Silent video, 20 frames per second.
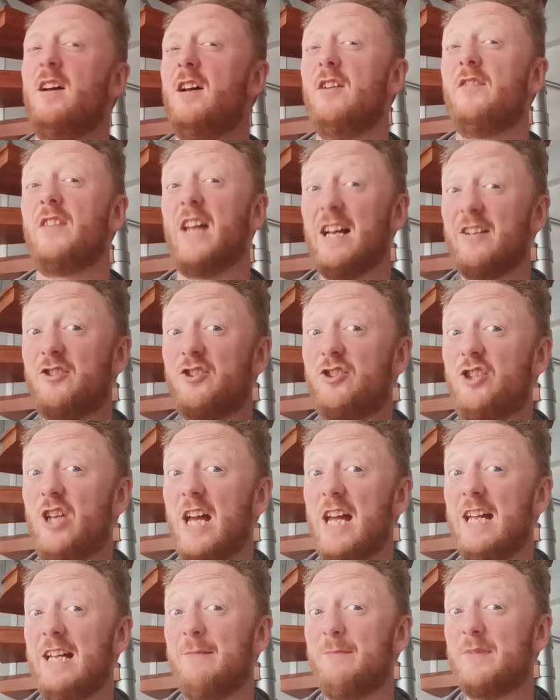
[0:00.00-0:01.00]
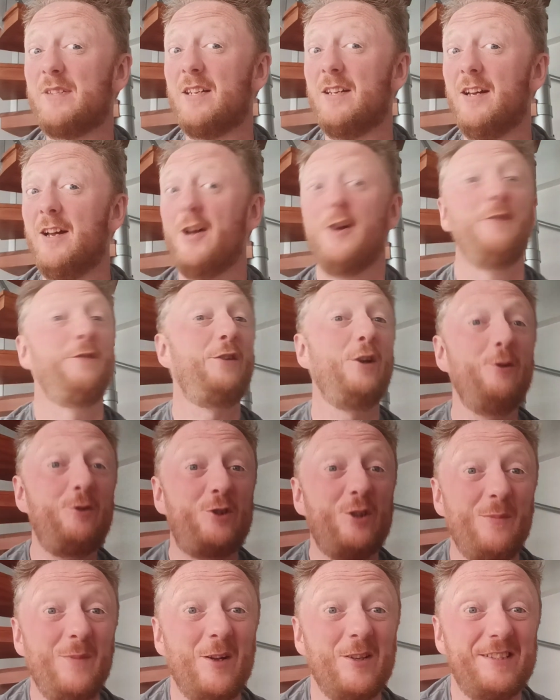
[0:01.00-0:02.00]
That's James, future
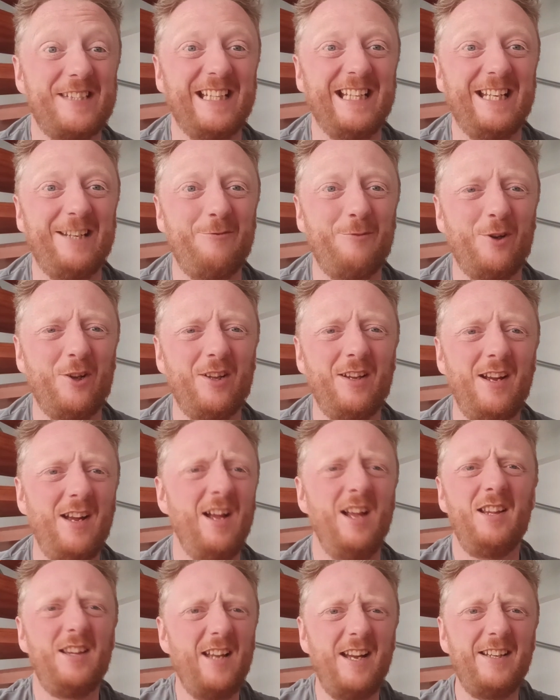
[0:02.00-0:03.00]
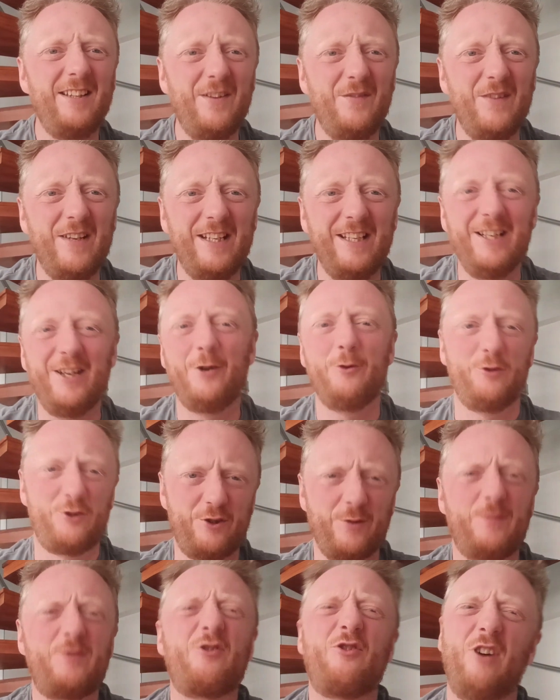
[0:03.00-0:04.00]
multilingual. Like the video,
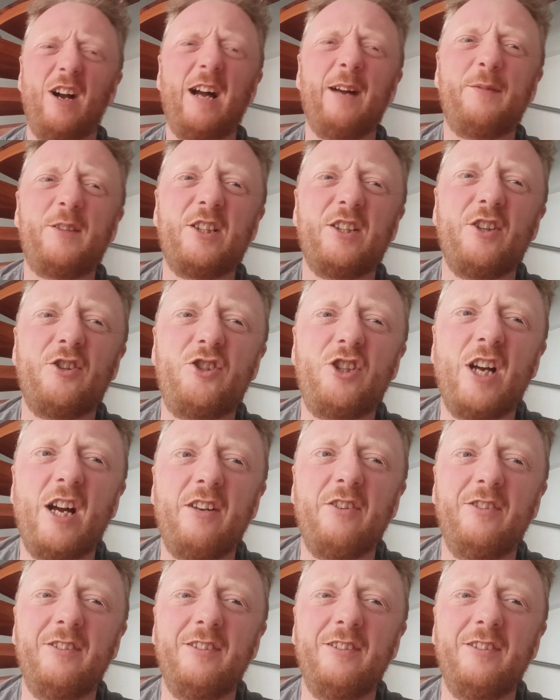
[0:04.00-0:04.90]
subscribe to the channel.